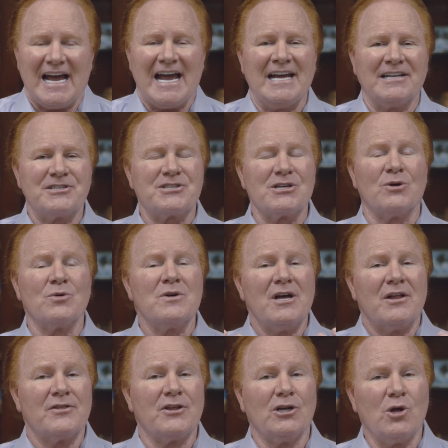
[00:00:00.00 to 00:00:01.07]
And so
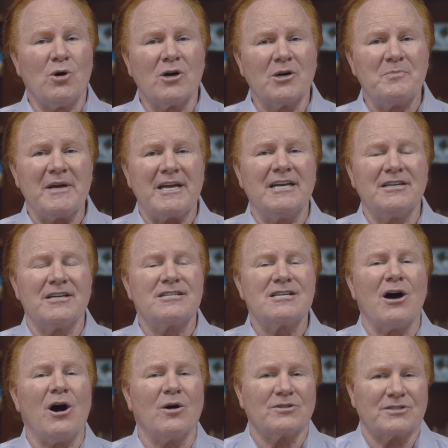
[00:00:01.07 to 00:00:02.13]
the Lord began to
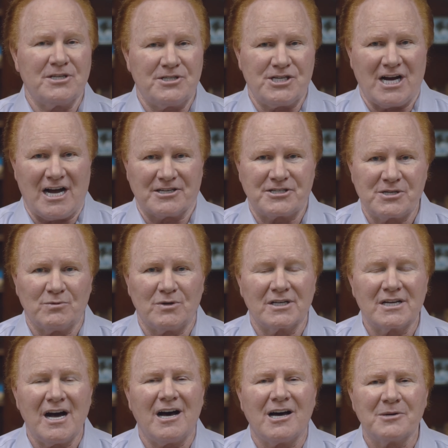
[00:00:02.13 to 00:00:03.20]
talk to Joshua.
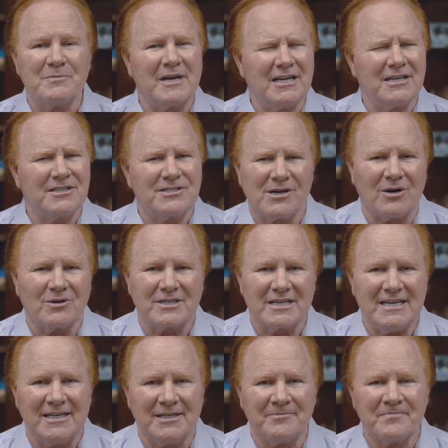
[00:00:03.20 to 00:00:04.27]
God began to talk to
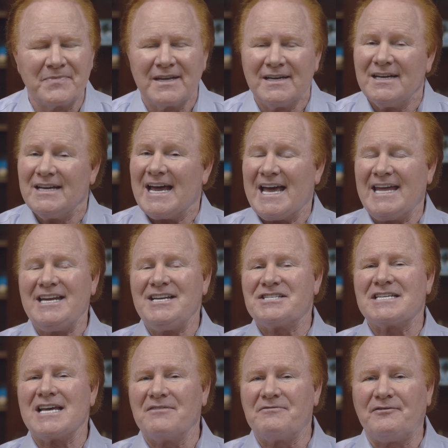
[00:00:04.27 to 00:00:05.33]
him. And he
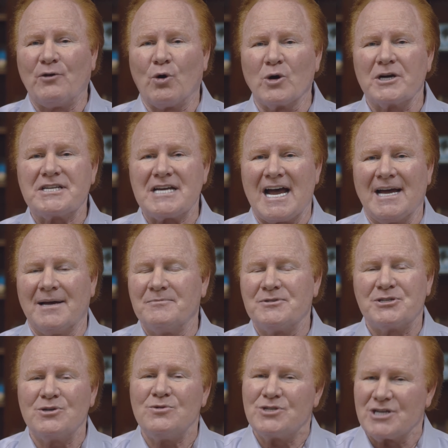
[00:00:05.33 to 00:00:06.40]
said four times
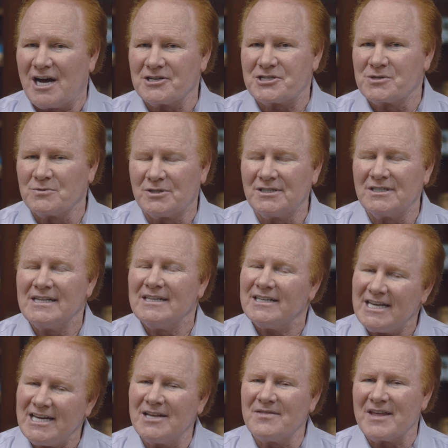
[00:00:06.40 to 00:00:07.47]
to Joshua
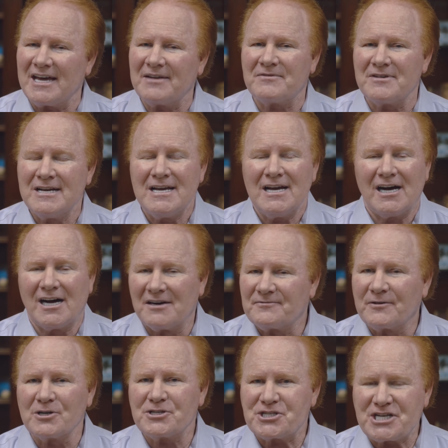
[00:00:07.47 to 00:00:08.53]
in that uh,
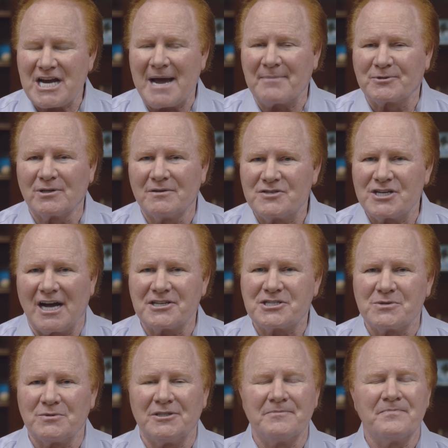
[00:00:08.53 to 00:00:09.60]
first chapter of
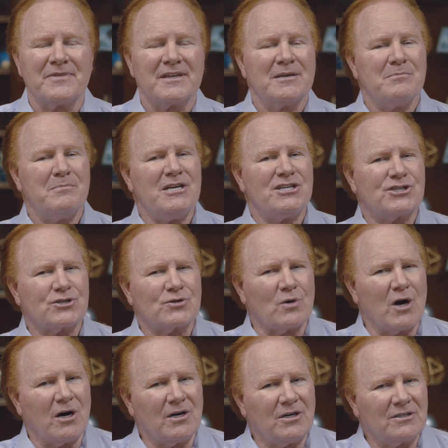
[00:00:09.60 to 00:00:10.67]
Joshua, Be
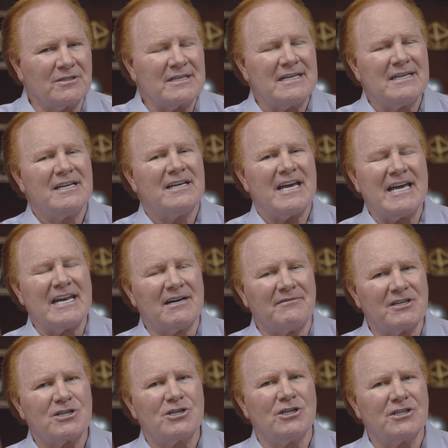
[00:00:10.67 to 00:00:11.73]
strong and of
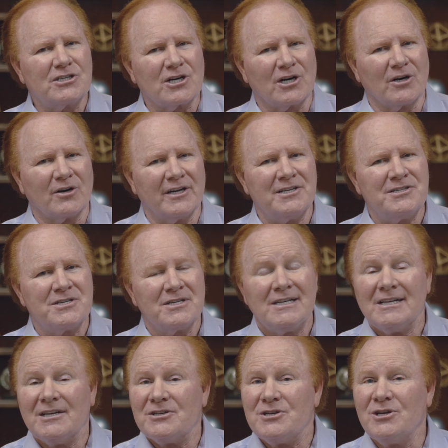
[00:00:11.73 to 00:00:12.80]
a good courage.
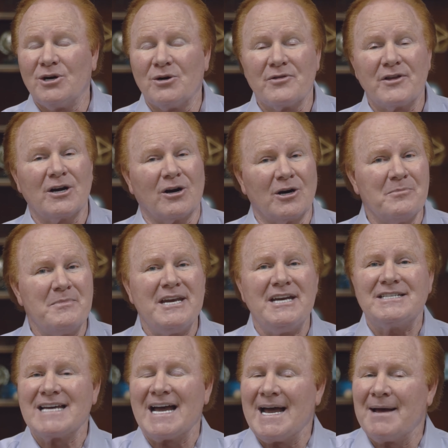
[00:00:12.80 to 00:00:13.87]
You know, there are many
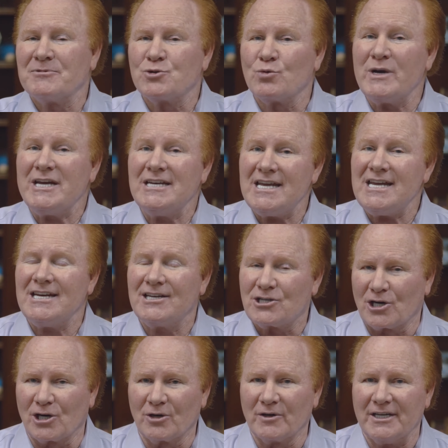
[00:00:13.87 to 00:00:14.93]
times we need
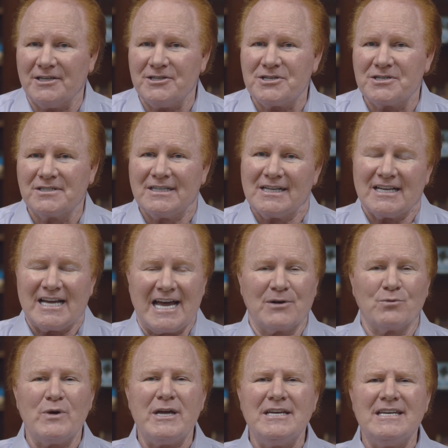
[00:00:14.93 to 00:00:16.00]
courage.
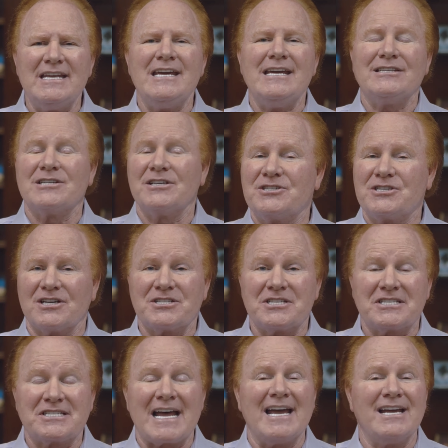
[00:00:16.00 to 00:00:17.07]
And we need just
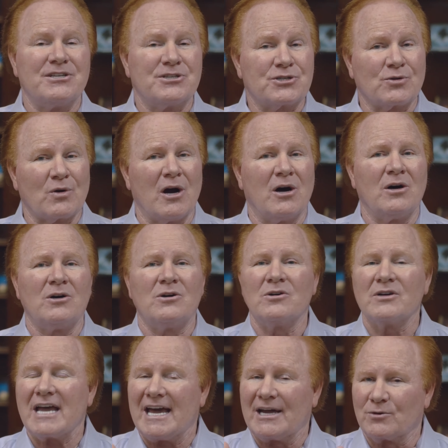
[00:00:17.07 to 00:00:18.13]
stay
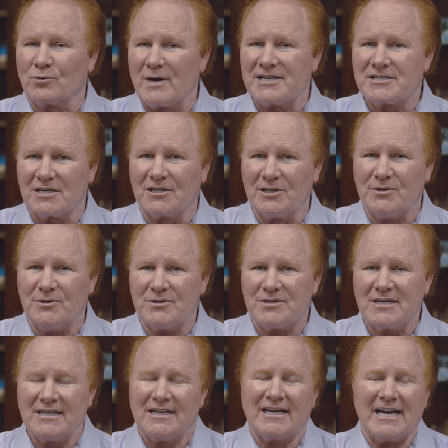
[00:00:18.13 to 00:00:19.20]
strong and resolute
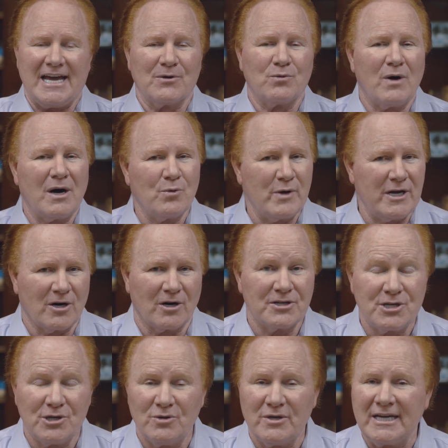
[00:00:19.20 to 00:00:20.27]
in what we are
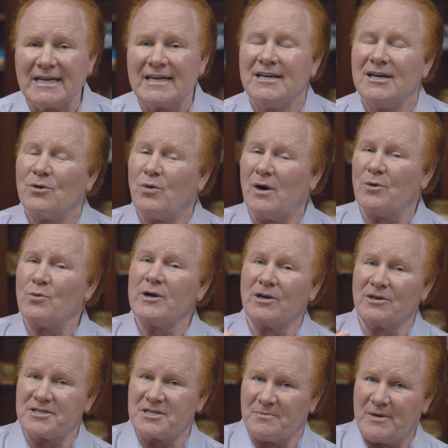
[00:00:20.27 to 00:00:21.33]
doing, what we
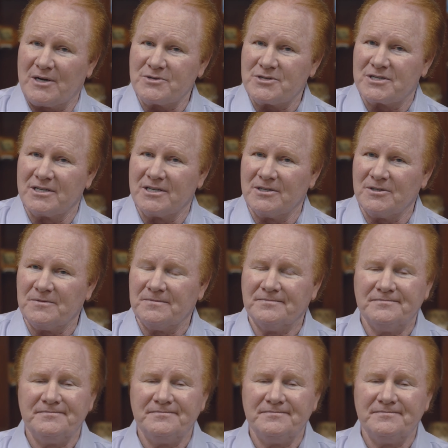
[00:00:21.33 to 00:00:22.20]
are supposed to do.